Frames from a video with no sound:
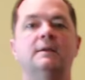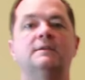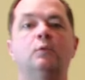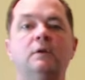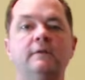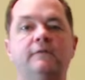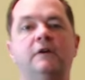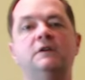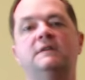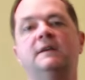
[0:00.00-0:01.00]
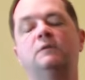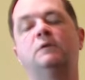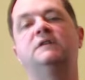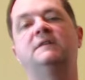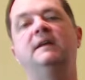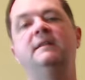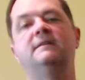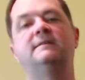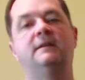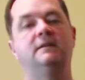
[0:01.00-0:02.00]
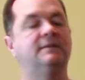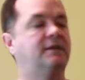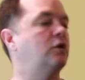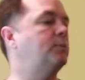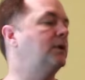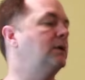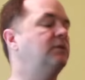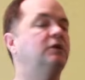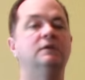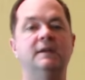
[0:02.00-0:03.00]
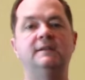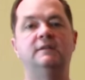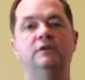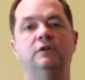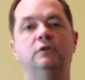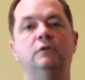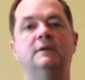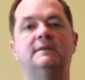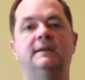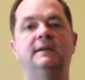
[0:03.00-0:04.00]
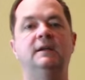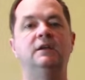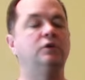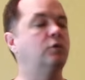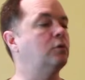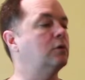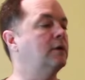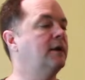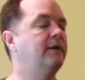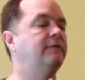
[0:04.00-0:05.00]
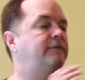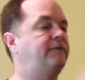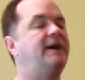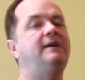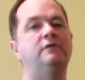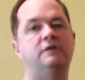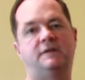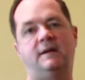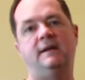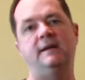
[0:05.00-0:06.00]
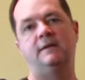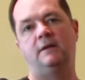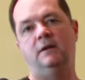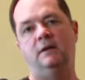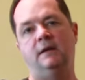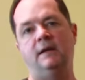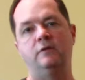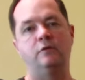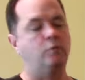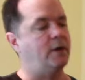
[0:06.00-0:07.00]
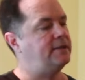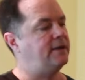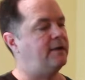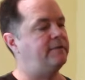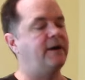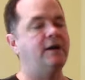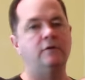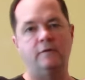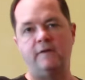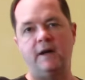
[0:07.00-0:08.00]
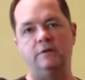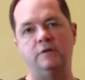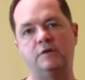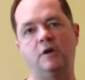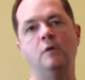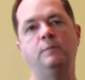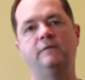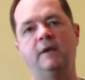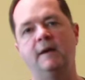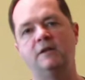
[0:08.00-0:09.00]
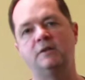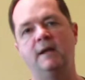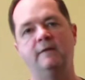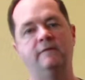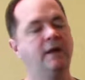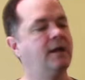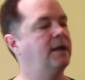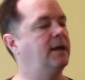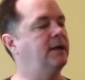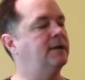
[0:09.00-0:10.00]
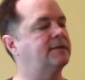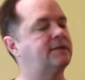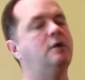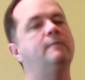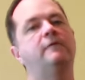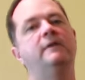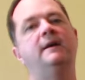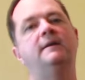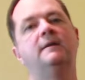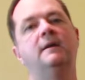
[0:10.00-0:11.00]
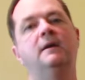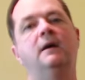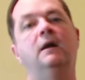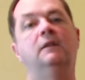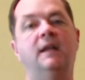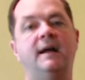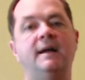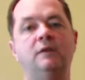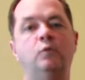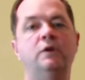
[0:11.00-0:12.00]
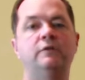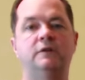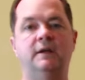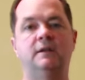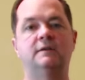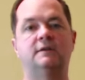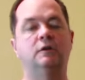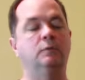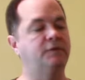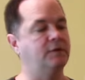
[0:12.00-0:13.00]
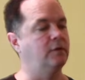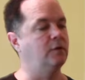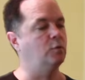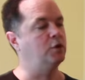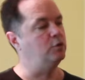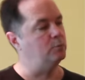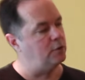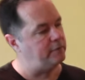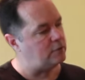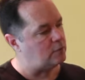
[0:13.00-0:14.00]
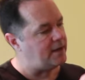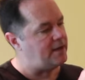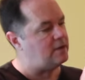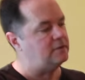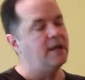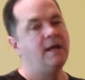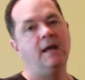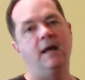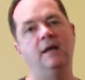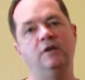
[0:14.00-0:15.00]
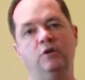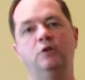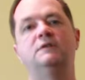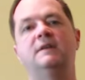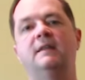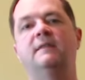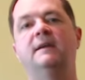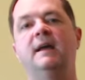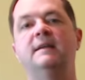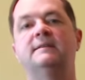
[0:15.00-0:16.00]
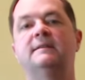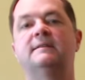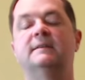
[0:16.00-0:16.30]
So one of the first things when you're setting this telescope up that you need to do is to get your finder sight, either your red dot finder or finder scope if you actually have a scope for that, aligned with your telescope so that when you move it around and you use that thing as it's